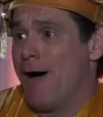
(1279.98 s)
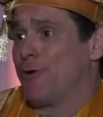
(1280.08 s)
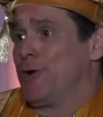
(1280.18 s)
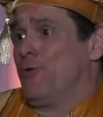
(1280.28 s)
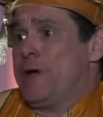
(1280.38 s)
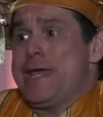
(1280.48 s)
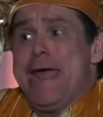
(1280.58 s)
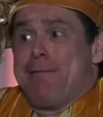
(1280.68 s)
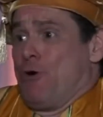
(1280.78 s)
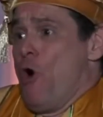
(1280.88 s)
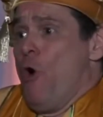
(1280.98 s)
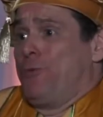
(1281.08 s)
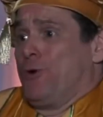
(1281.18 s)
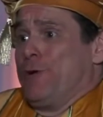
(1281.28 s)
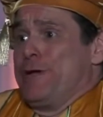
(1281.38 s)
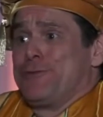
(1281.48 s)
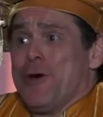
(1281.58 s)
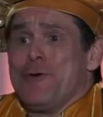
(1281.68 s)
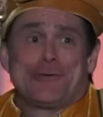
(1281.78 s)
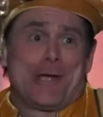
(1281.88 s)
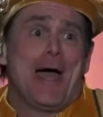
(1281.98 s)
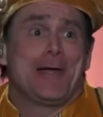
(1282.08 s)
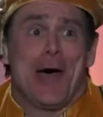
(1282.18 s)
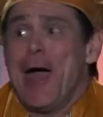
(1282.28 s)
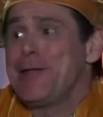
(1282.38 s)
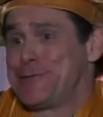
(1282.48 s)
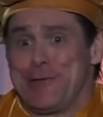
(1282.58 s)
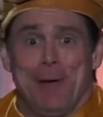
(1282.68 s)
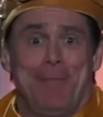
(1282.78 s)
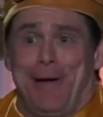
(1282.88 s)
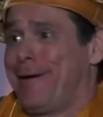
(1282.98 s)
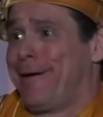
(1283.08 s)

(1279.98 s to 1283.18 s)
how could we ever hope to reach those kind of heights, Jim?